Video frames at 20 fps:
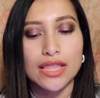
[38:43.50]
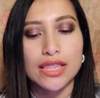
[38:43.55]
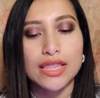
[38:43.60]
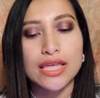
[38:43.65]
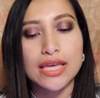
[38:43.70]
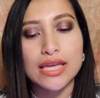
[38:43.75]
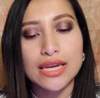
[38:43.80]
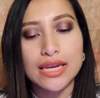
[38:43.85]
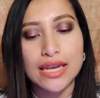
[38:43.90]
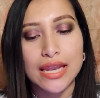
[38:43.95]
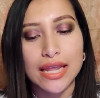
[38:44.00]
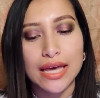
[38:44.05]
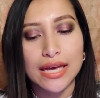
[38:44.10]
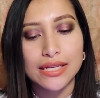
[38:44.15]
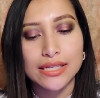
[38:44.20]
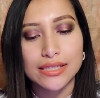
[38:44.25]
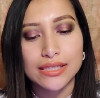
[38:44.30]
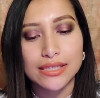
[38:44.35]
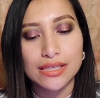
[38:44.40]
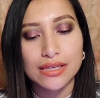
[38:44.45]
The
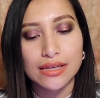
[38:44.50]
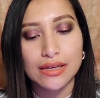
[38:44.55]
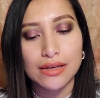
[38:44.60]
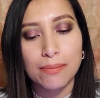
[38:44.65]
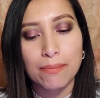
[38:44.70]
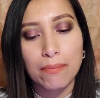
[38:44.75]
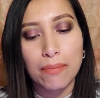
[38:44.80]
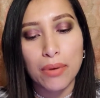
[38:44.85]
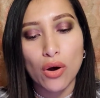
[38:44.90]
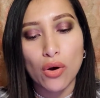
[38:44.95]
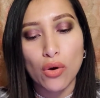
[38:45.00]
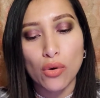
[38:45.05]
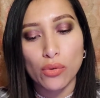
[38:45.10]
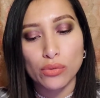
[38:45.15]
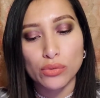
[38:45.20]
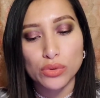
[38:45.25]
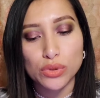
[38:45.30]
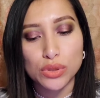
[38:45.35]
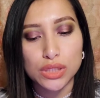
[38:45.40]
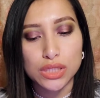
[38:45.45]
next
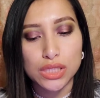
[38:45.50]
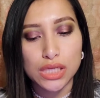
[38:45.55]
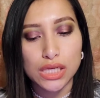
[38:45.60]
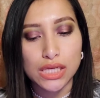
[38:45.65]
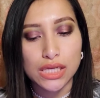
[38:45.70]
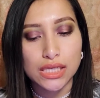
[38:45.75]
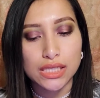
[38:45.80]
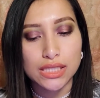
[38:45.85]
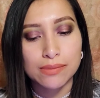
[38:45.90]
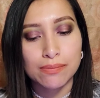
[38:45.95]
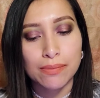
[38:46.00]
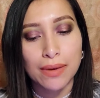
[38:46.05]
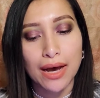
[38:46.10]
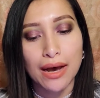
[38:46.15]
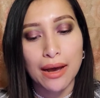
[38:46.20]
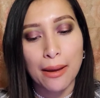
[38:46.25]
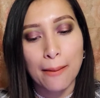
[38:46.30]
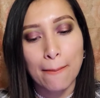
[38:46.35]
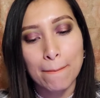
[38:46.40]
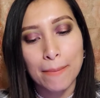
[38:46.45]
post is
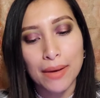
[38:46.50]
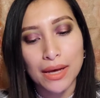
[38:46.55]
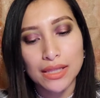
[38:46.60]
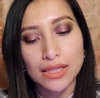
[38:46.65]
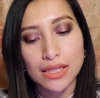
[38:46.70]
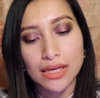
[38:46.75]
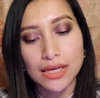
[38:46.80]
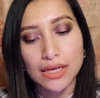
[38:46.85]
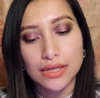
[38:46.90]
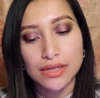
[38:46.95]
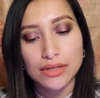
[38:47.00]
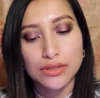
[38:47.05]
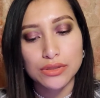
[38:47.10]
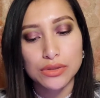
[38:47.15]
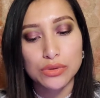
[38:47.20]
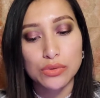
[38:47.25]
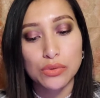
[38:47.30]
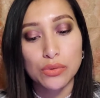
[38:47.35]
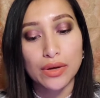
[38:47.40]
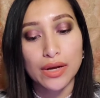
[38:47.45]
by
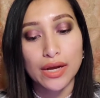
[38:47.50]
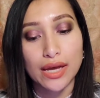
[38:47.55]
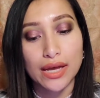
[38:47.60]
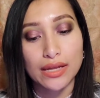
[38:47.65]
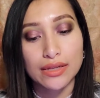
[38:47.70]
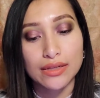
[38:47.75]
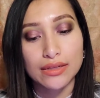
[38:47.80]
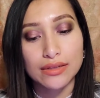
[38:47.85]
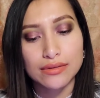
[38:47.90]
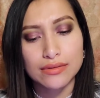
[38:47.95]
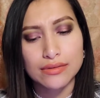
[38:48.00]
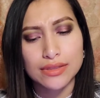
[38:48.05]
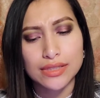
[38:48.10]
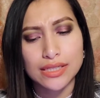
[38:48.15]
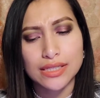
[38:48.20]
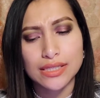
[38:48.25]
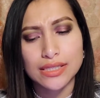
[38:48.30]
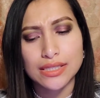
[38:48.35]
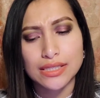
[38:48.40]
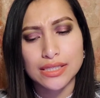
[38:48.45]

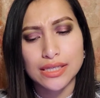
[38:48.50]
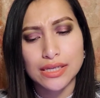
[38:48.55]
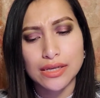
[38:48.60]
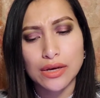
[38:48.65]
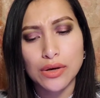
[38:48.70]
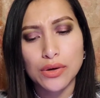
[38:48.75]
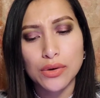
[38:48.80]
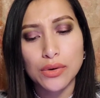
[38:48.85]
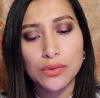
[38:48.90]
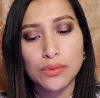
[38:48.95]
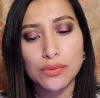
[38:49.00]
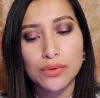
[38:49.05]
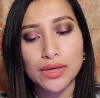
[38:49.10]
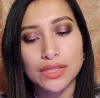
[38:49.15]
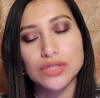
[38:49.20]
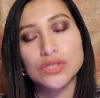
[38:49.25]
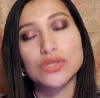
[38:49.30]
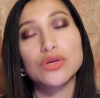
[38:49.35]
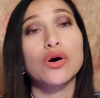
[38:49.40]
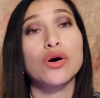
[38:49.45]
Bella_NDCO.
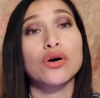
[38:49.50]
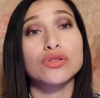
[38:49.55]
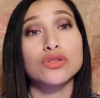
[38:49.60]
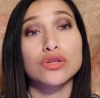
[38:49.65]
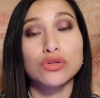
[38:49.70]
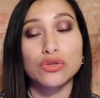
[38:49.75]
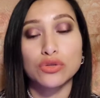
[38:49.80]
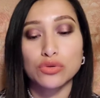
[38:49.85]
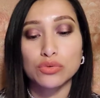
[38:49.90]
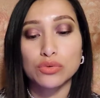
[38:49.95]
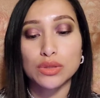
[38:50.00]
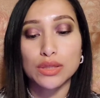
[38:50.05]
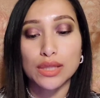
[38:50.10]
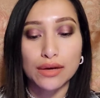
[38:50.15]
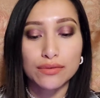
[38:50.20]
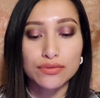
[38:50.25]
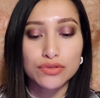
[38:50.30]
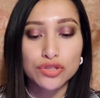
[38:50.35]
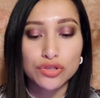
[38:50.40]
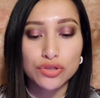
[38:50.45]
It's called the New
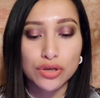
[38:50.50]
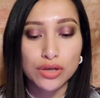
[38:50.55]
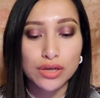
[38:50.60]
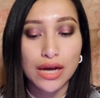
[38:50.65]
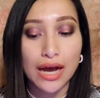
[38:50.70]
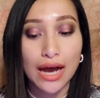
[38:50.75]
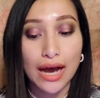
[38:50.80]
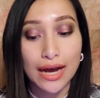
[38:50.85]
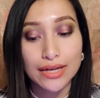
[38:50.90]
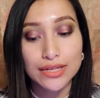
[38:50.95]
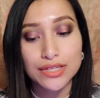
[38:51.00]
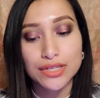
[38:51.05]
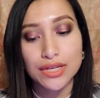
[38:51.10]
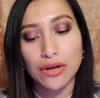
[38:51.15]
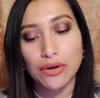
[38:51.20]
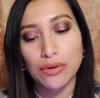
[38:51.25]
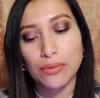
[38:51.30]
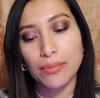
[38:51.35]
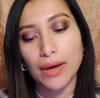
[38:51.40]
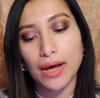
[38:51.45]
Love Struck
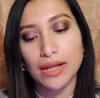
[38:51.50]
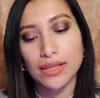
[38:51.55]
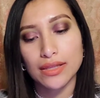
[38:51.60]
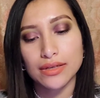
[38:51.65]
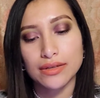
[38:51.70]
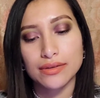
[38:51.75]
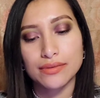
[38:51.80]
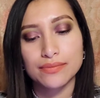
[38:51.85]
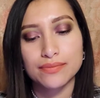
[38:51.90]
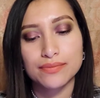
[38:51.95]
eyeshadow palette.